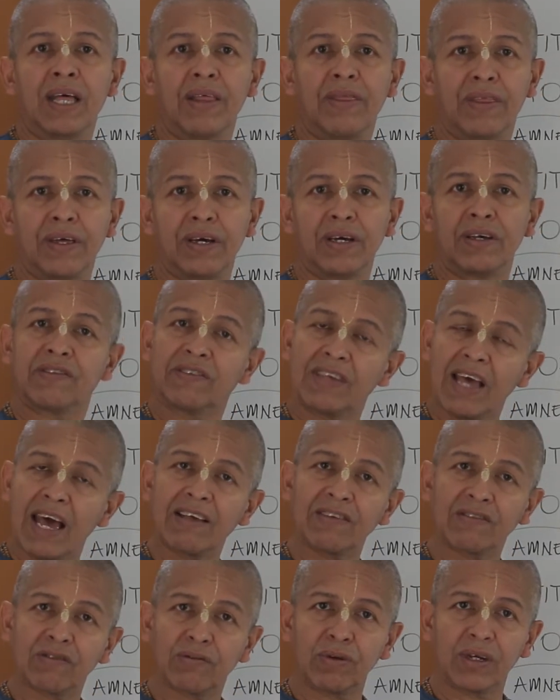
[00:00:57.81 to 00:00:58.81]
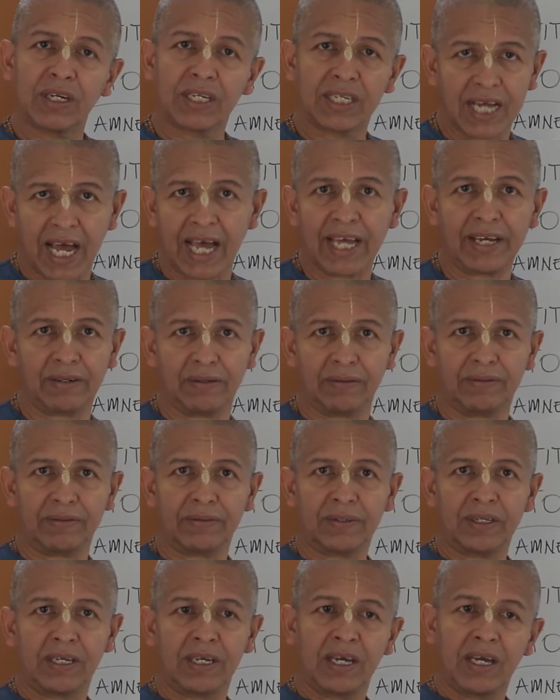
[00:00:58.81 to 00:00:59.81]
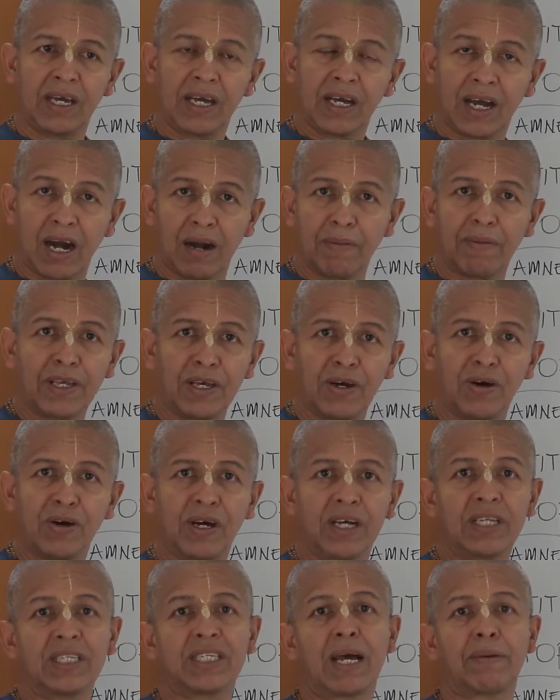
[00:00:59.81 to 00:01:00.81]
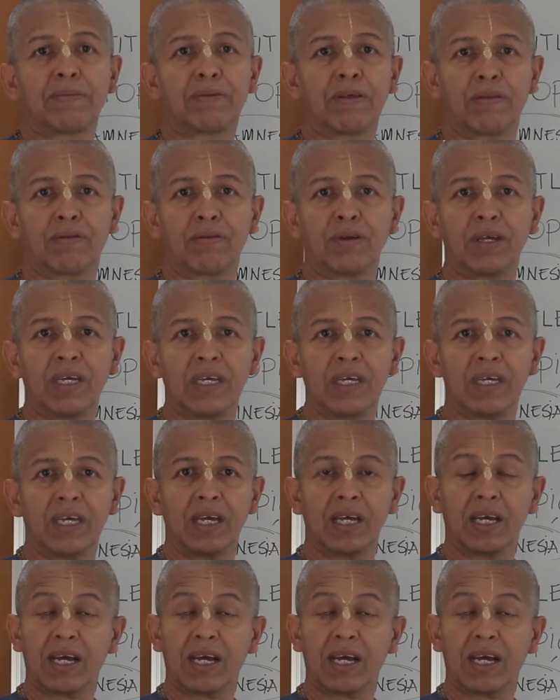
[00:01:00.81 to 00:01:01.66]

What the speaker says: the Sanskrit title. Karma Yoga in chapter 3,